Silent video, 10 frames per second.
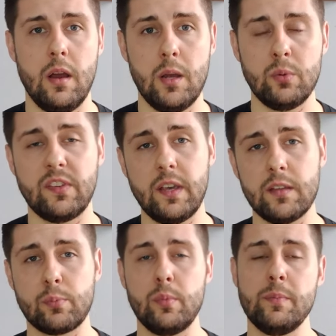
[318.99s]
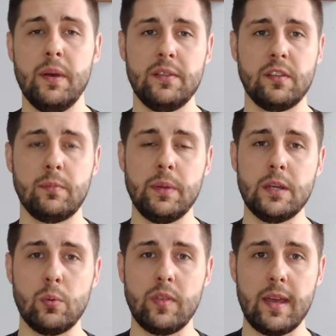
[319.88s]
I would say it's probably best to
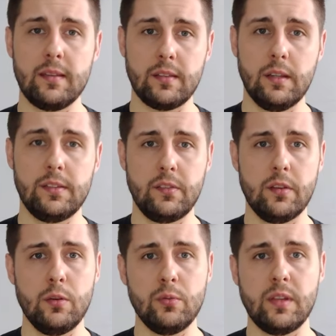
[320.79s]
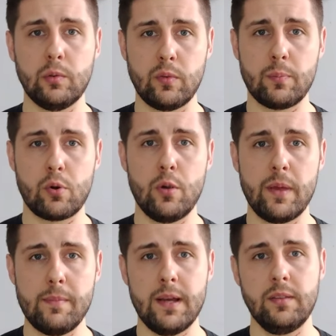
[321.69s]
speak with a solicitor who deals with
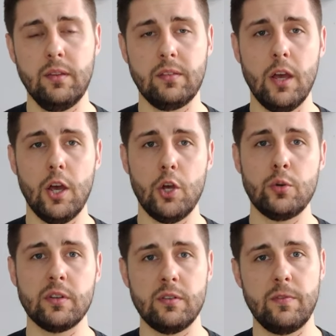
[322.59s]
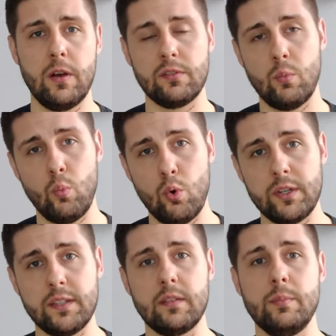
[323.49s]
probate matters, who can advise on what
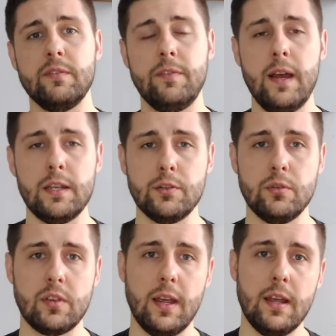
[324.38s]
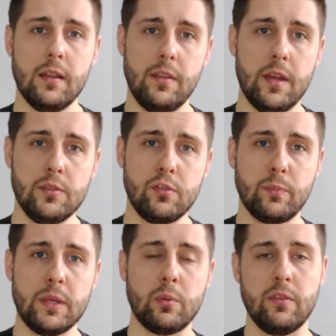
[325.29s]
needs to be valued. Then you
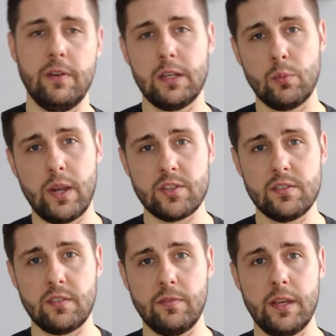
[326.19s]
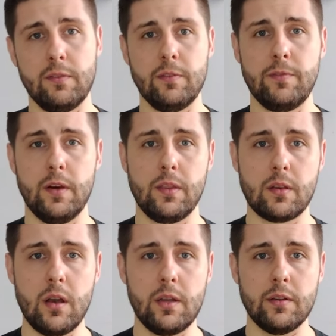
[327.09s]
speak with a valuation surveyor for further
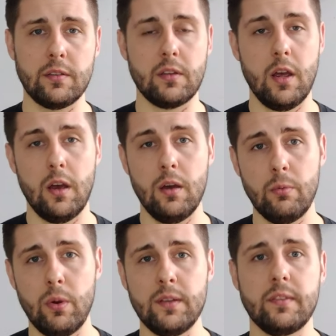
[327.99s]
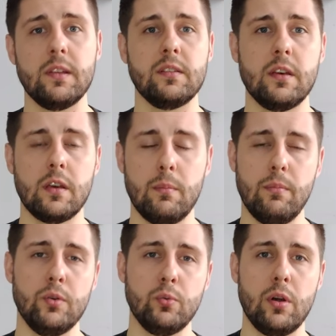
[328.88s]
guidance. Otherwise, things can get
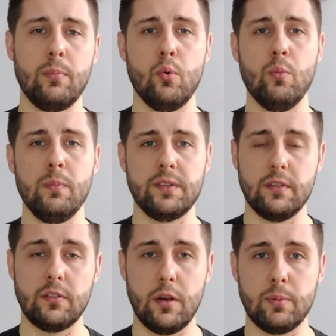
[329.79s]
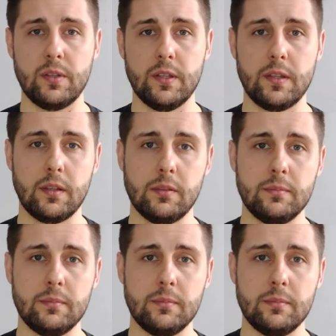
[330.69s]
muddled up or misinterpreted.